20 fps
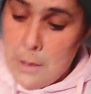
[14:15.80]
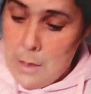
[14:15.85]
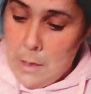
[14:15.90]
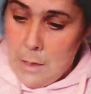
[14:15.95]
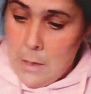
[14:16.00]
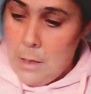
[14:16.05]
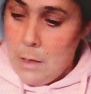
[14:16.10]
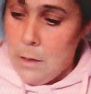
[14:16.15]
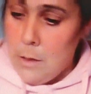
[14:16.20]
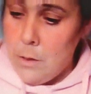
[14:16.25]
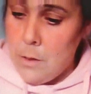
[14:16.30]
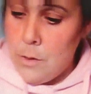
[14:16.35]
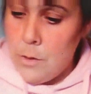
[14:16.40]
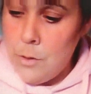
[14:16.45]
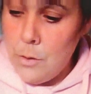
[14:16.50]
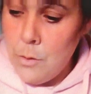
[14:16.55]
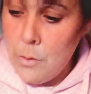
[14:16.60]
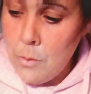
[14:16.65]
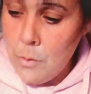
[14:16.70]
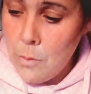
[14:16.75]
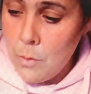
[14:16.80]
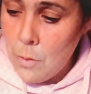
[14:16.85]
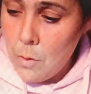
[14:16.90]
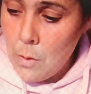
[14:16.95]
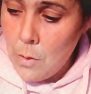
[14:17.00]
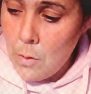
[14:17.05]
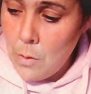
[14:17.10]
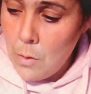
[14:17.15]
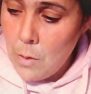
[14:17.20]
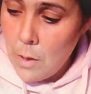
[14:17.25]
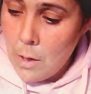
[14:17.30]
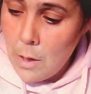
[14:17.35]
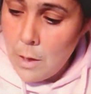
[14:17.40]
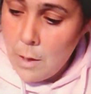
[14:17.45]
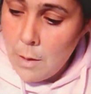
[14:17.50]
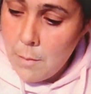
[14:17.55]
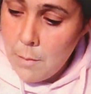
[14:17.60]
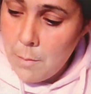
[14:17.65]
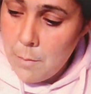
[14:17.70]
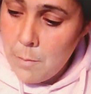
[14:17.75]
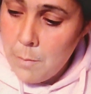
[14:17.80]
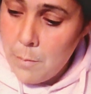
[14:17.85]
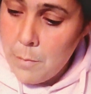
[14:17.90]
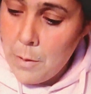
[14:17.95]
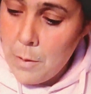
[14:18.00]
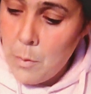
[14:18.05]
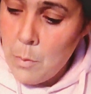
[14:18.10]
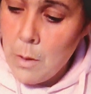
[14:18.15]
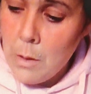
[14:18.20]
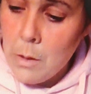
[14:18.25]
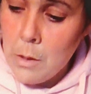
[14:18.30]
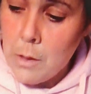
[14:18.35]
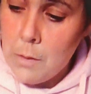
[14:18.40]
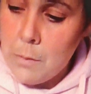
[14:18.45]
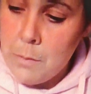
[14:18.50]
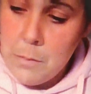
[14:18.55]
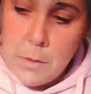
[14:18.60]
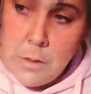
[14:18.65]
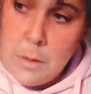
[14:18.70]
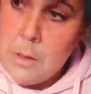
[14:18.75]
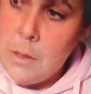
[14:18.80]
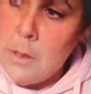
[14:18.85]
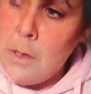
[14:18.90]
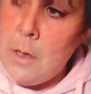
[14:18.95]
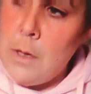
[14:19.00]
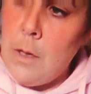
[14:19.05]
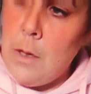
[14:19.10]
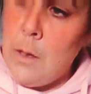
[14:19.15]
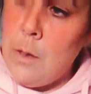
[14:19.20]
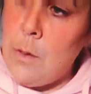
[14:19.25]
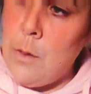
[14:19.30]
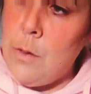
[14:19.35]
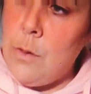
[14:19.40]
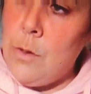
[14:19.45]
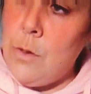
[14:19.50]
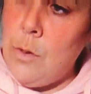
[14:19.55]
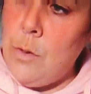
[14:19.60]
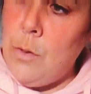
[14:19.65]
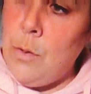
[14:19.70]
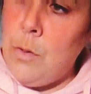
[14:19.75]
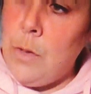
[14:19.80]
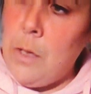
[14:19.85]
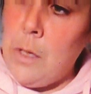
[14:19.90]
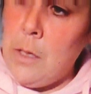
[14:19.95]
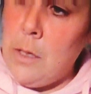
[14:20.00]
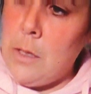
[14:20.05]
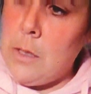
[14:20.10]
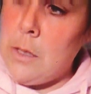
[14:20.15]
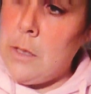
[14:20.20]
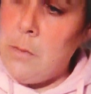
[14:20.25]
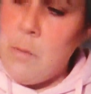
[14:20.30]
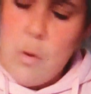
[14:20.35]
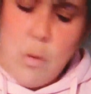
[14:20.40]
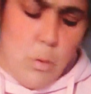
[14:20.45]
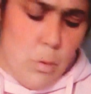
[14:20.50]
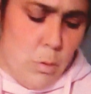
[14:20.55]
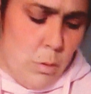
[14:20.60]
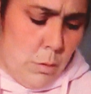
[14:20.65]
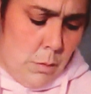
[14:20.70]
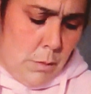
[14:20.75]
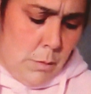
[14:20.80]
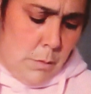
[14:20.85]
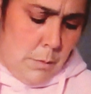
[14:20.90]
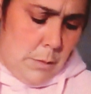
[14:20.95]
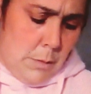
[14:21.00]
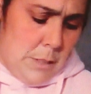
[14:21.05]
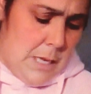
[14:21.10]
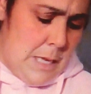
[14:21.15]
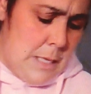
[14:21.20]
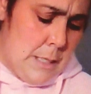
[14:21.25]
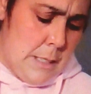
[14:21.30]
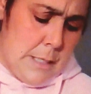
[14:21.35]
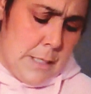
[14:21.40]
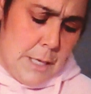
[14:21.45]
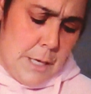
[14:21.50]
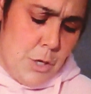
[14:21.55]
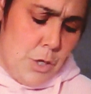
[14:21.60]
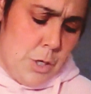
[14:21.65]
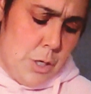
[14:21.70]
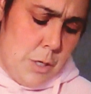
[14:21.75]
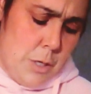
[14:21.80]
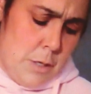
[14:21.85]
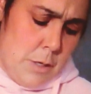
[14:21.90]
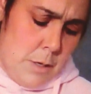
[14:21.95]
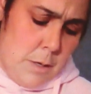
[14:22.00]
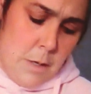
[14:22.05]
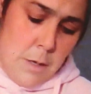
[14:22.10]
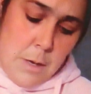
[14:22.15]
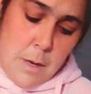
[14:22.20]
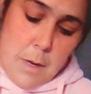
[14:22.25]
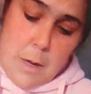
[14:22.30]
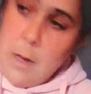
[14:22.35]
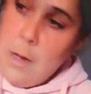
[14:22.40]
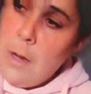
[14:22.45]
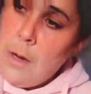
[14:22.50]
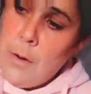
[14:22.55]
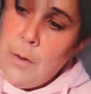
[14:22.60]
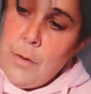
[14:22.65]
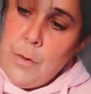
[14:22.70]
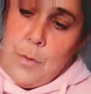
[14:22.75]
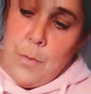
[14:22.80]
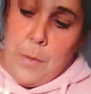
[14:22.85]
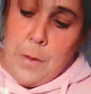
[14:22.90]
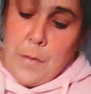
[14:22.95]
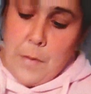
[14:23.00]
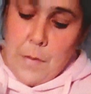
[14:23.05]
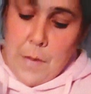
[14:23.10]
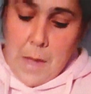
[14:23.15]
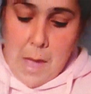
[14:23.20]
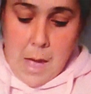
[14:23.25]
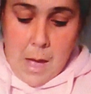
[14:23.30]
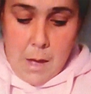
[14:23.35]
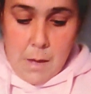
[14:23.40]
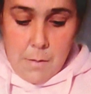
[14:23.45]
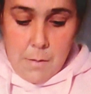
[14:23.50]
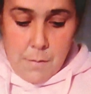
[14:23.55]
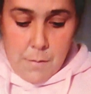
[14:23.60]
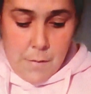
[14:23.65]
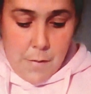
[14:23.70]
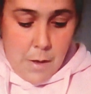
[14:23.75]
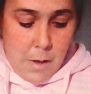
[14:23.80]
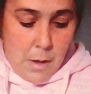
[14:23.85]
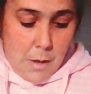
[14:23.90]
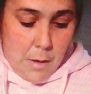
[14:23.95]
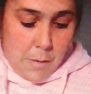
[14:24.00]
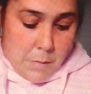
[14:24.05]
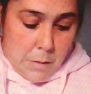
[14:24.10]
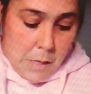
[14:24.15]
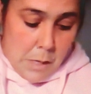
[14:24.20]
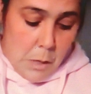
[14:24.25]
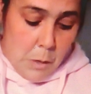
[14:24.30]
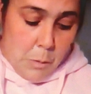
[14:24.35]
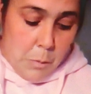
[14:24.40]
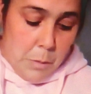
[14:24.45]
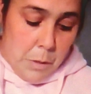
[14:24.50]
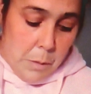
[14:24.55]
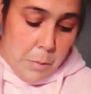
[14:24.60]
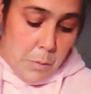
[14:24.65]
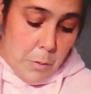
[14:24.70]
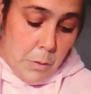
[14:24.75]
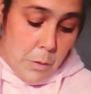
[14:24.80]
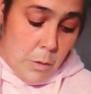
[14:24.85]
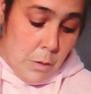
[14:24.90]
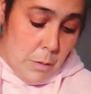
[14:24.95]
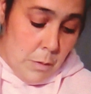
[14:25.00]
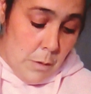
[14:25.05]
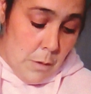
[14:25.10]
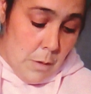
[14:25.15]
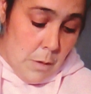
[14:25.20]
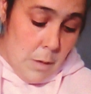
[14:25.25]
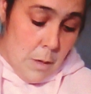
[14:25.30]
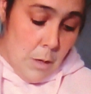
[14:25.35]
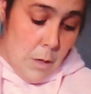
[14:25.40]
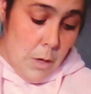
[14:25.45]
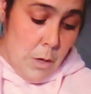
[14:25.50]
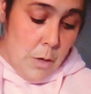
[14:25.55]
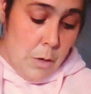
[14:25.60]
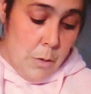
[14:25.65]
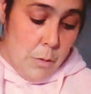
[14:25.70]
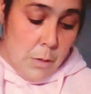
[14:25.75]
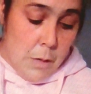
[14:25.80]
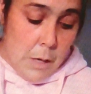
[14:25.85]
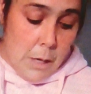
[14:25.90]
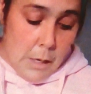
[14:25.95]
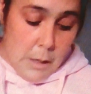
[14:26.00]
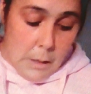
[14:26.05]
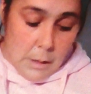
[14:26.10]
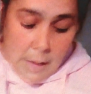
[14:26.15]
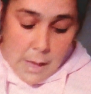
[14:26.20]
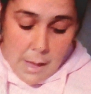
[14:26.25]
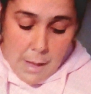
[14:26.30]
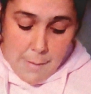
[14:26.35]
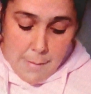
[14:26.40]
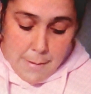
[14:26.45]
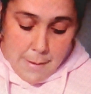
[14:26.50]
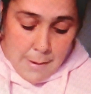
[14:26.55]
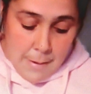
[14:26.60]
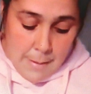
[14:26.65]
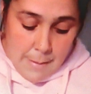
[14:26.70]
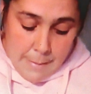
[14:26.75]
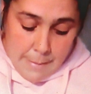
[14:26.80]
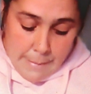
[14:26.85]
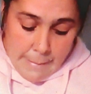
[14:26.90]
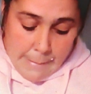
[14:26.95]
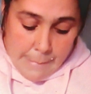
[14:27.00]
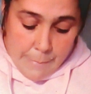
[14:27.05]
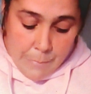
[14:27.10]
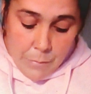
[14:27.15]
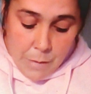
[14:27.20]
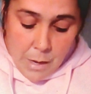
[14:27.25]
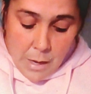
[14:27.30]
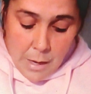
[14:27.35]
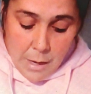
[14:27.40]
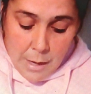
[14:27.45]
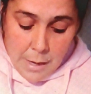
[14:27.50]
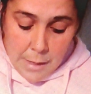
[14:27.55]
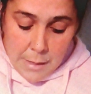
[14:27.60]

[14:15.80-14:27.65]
to be welcomed to the Smoke Sensation group that they have to help people, kick the habit. I did a